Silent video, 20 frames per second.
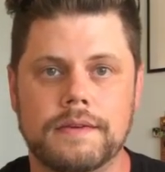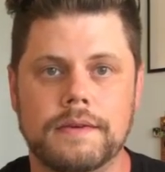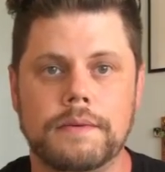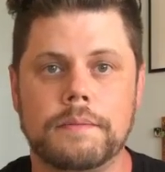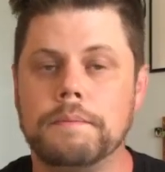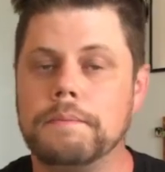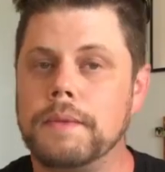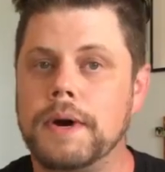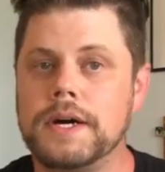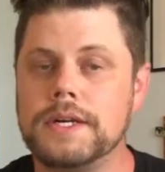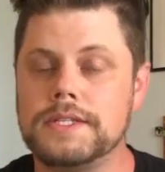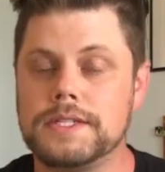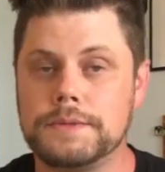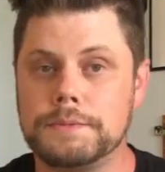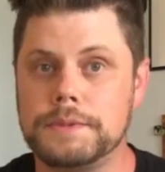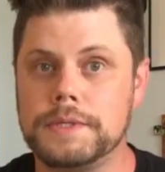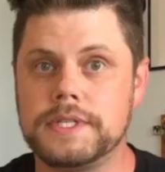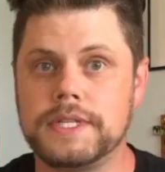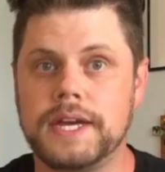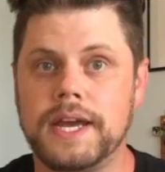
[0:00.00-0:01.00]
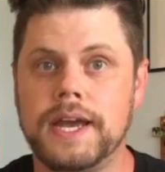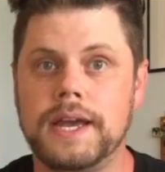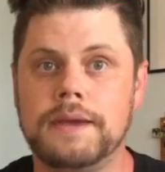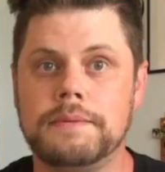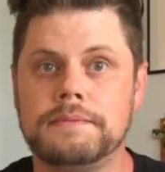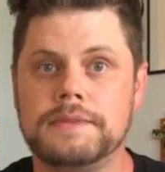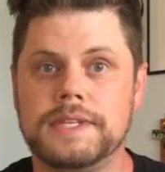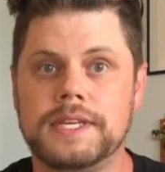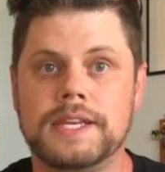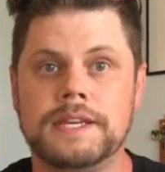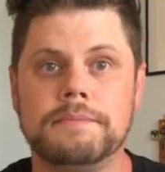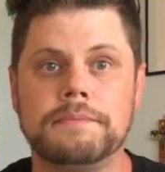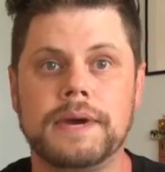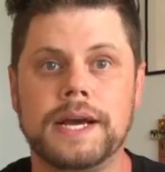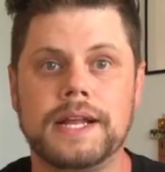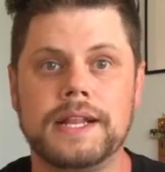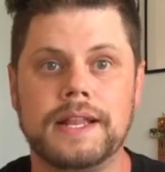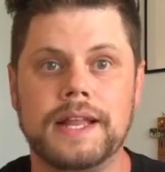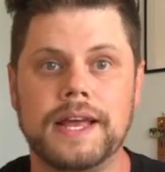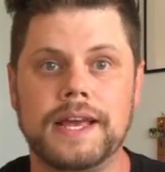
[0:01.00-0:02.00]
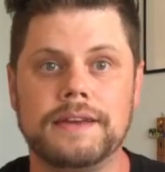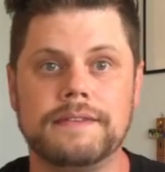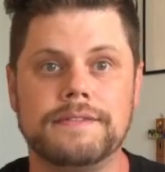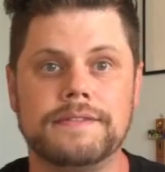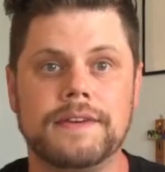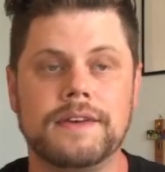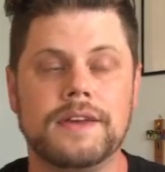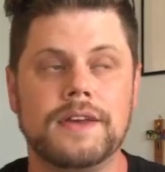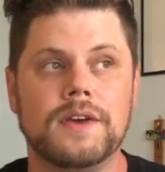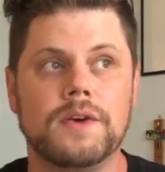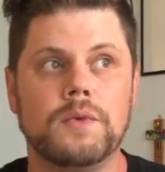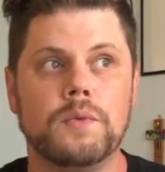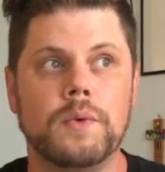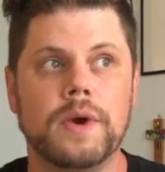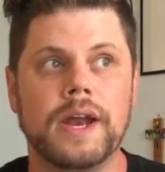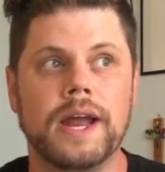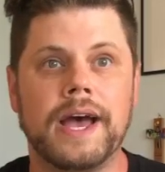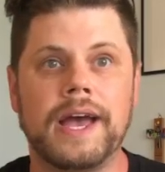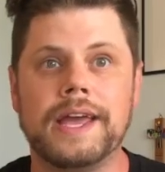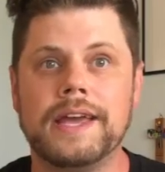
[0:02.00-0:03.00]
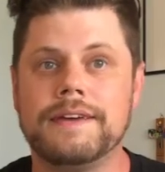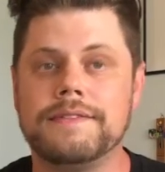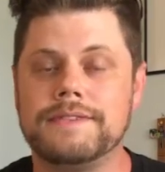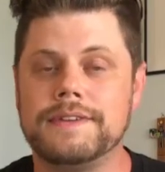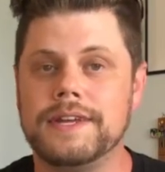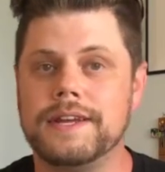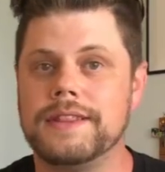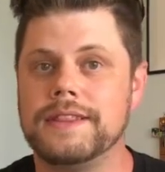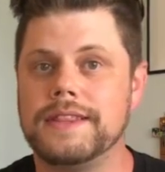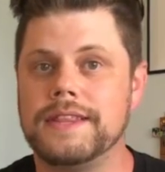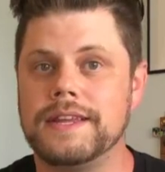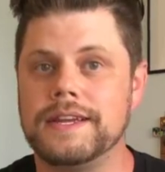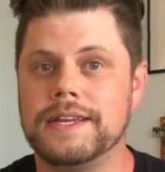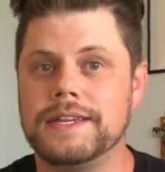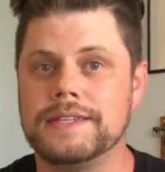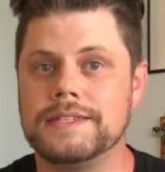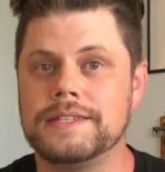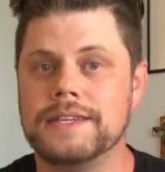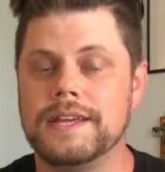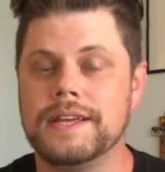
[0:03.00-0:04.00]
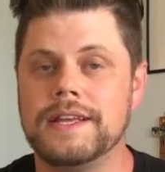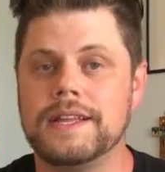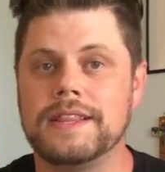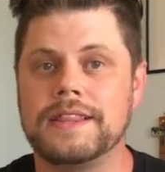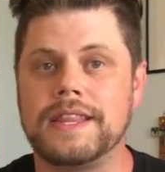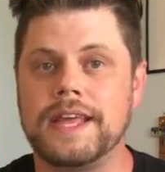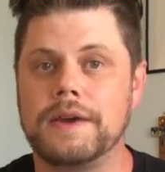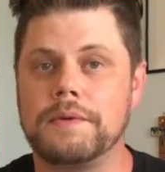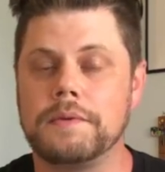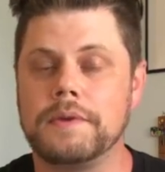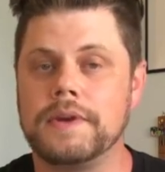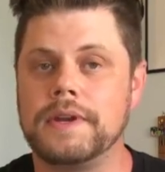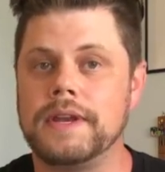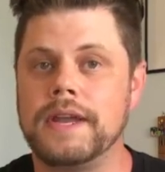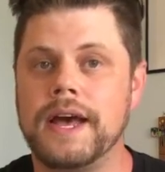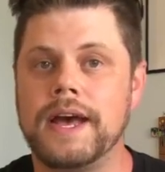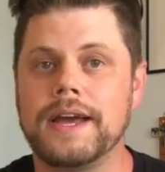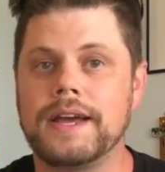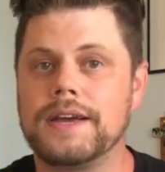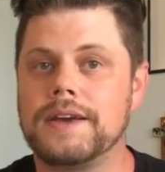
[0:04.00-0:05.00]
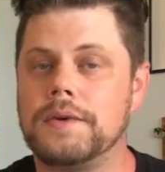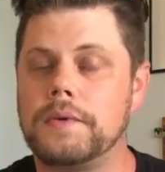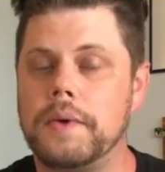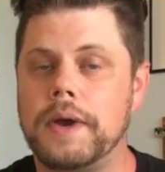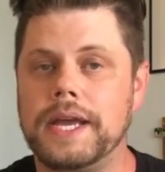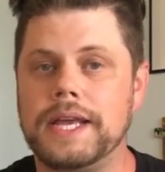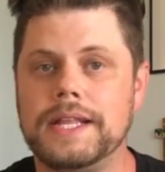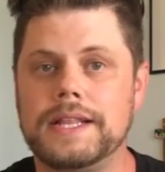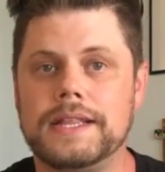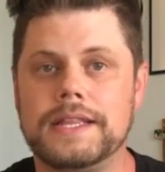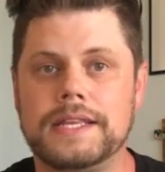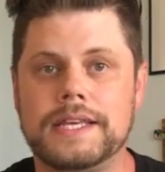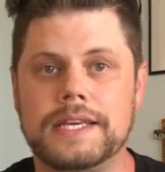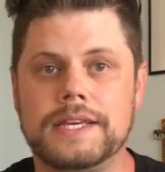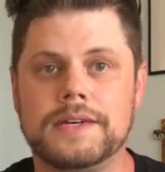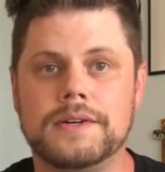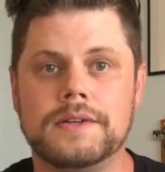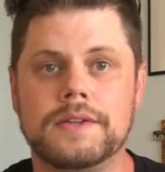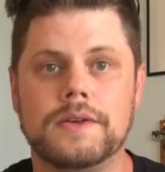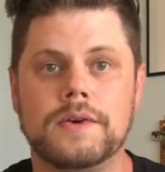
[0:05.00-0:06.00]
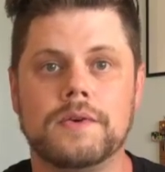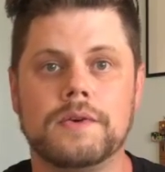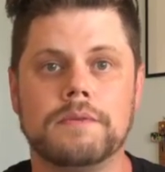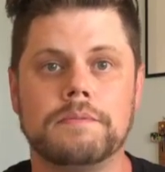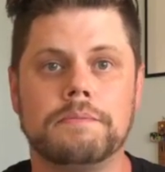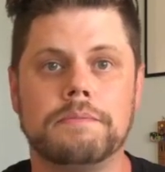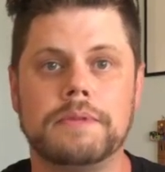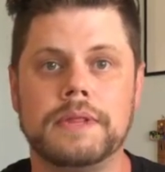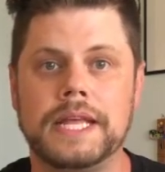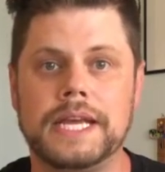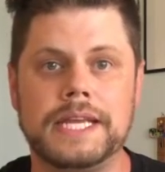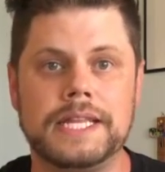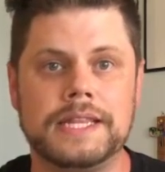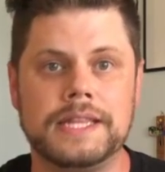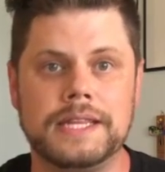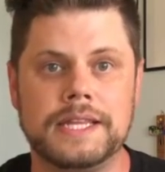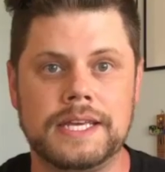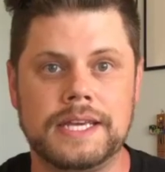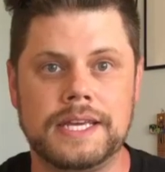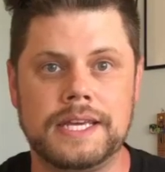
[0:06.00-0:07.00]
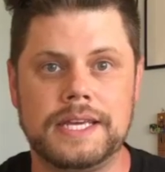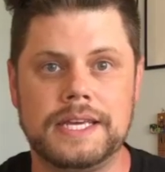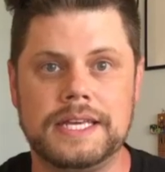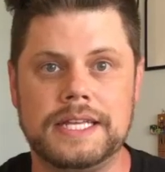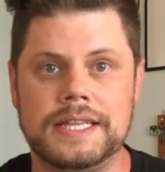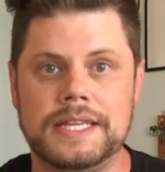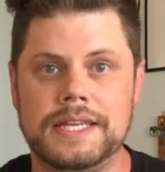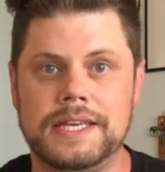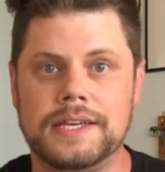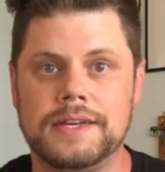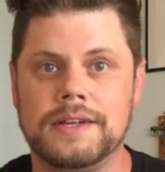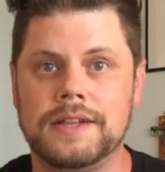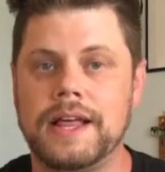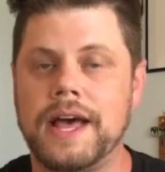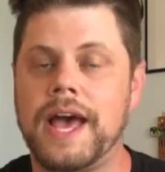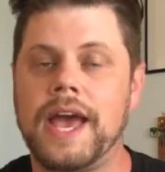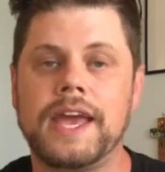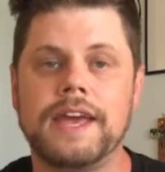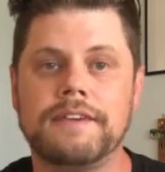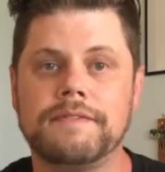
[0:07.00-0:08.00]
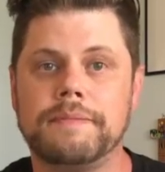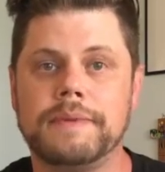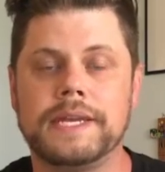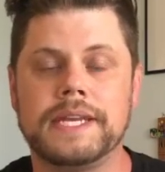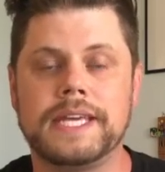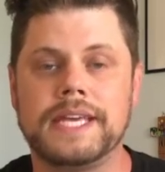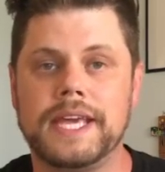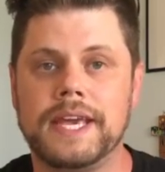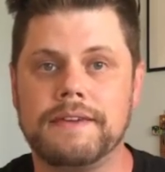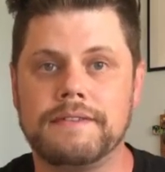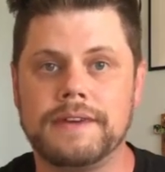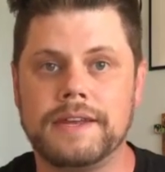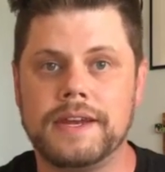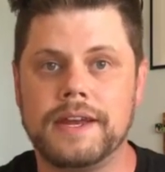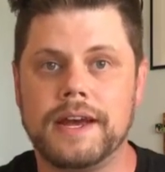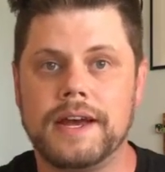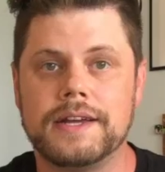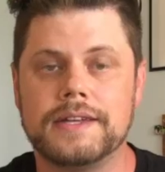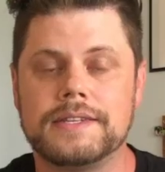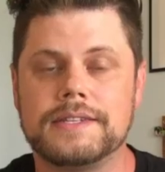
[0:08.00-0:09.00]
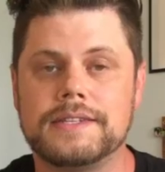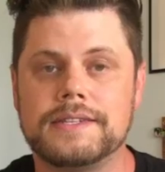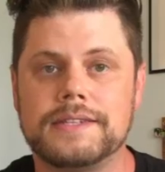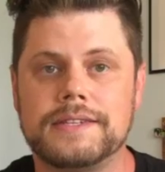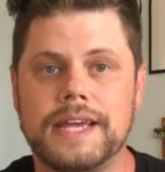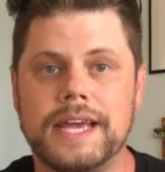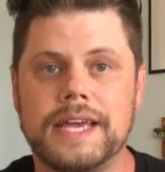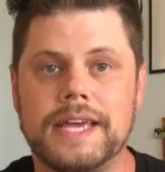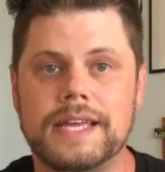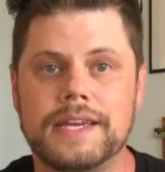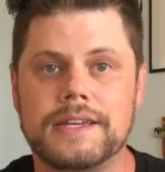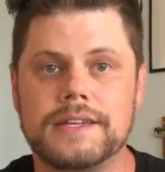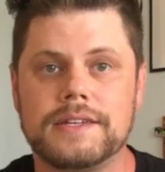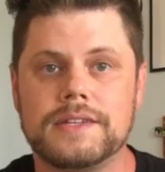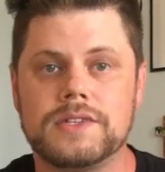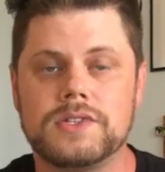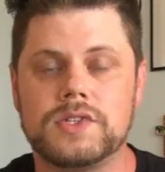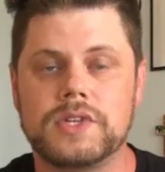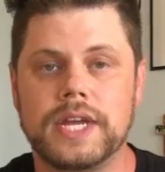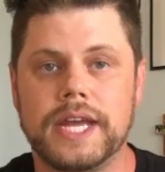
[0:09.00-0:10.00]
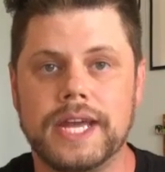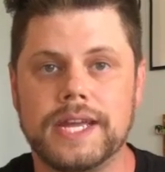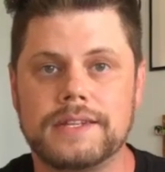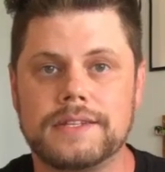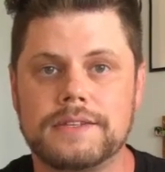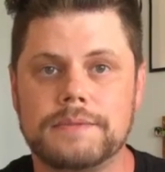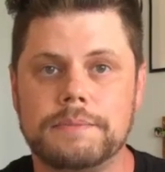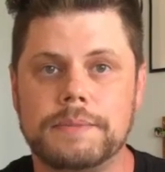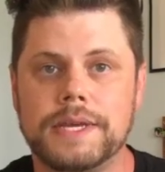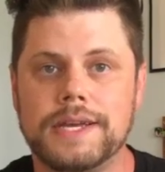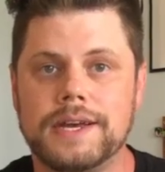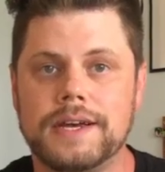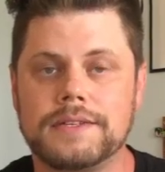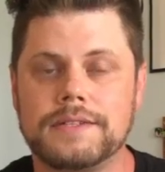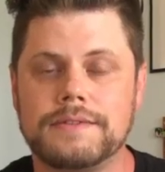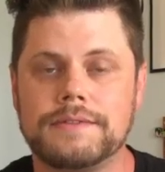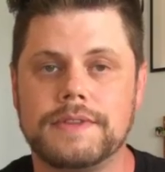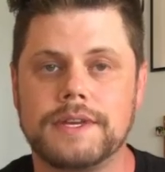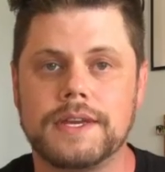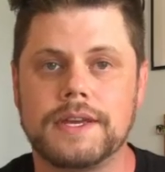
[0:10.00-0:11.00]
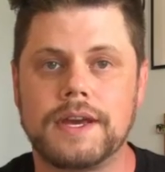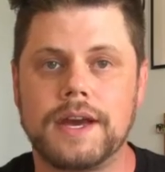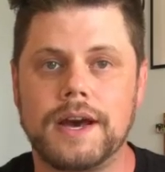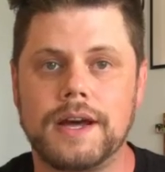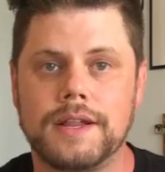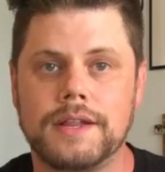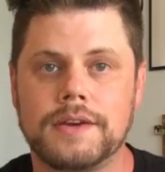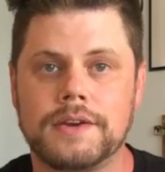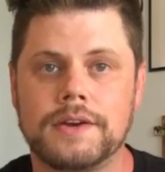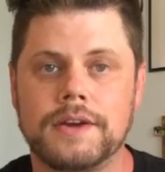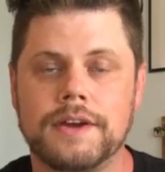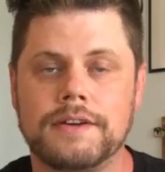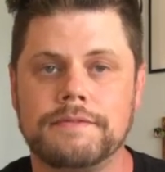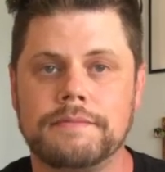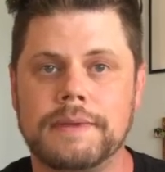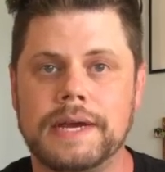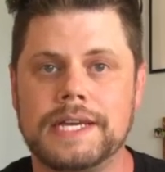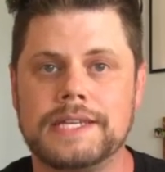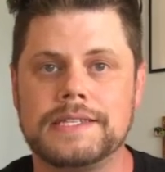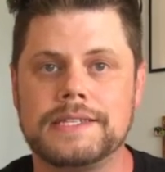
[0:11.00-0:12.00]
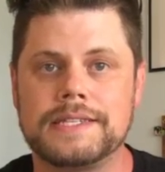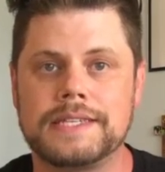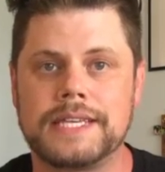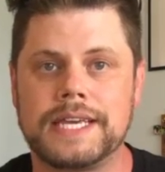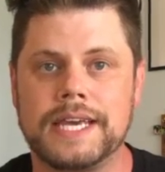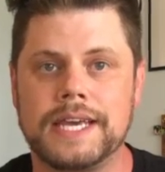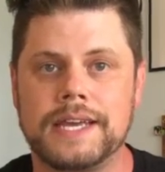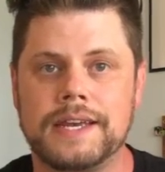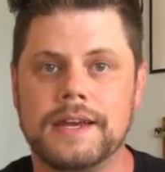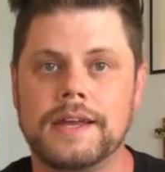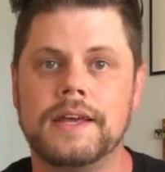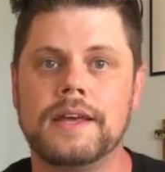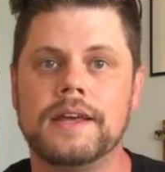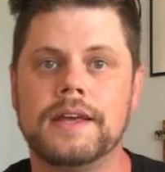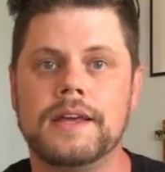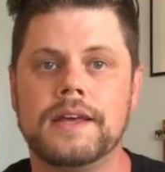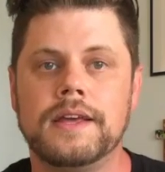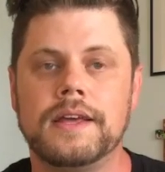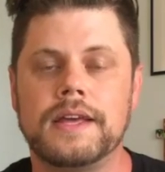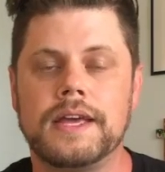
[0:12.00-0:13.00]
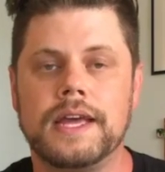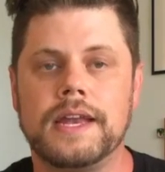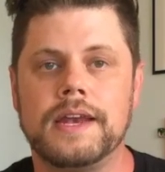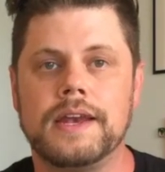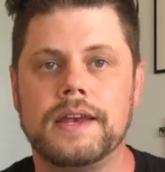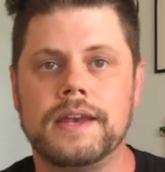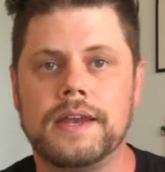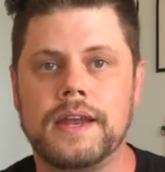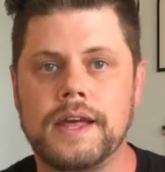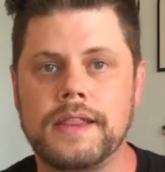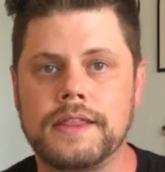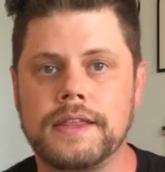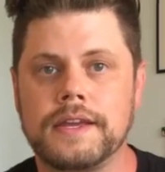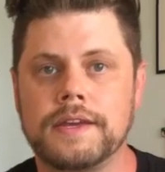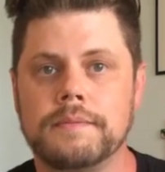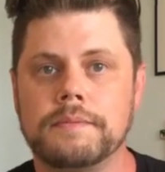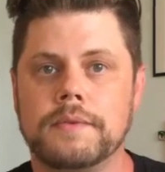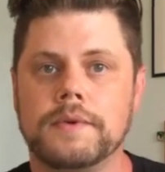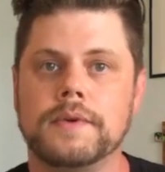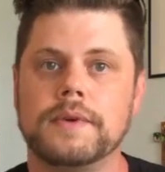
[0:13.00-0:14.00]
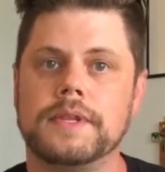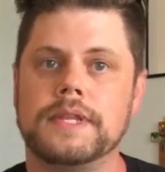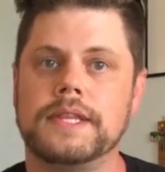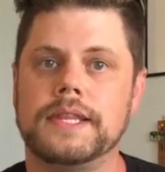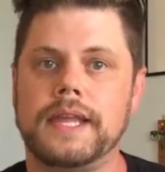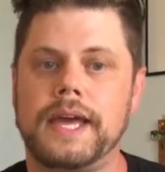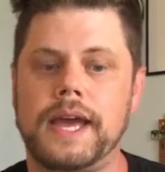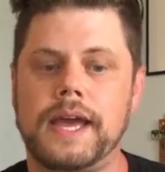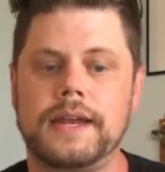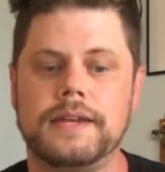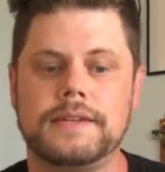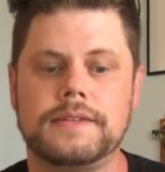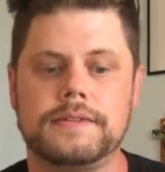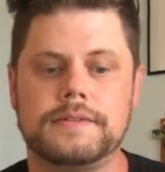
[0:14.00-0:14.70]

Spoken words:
Multiple times in my life, when I have done things that were not quite legal or blatantly illegal, I have been given a second chance because of the color of my skin and nothing more than that.